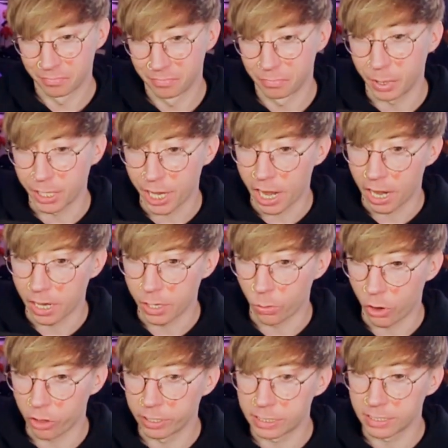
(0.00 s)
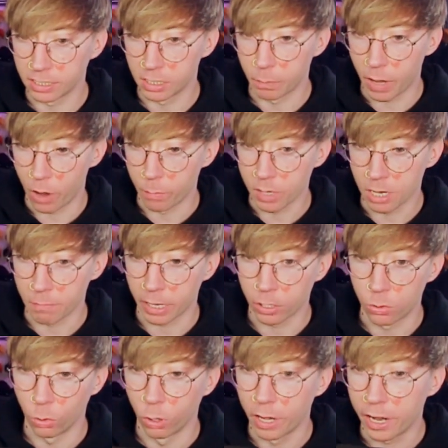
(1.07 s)
But yeah, anyway, this isn't about me and my
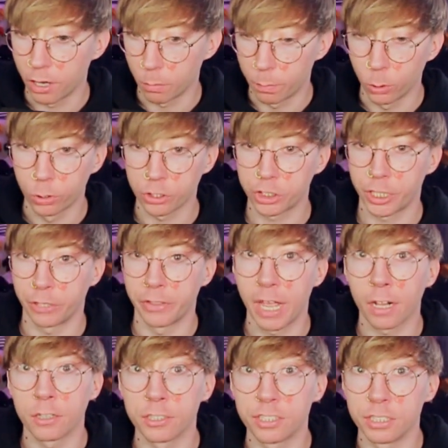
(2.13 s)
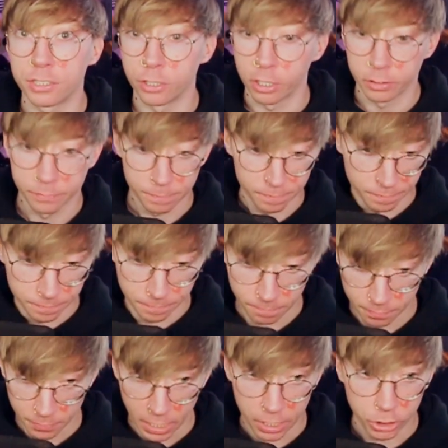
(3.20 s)
cool hair or puka shell necklaces or
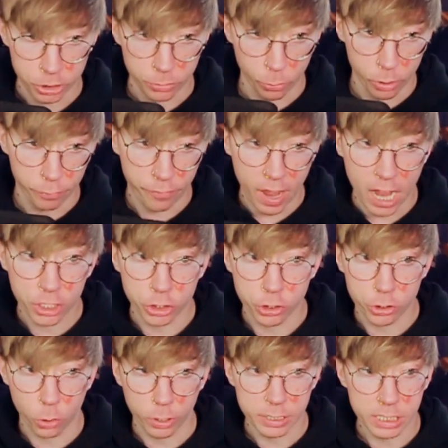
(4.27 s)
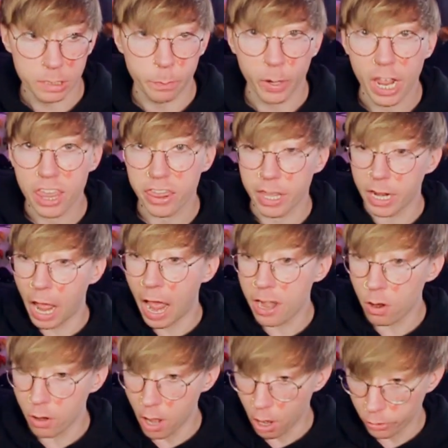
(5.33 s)
any sort of fashion choices, but I don't know,
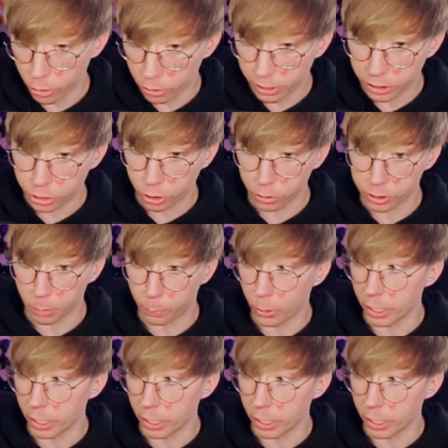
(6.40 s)
dude. These shoes are pretty